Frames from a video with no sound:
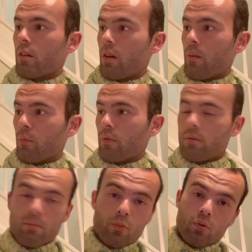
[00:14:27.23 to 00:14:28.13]

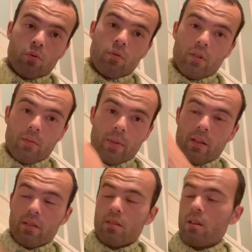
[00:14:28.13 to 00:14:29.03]
I'm not talking about
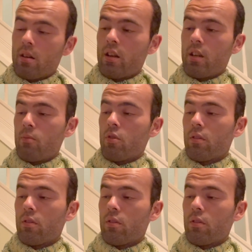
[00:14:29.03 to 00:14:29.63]
this yarn anymore.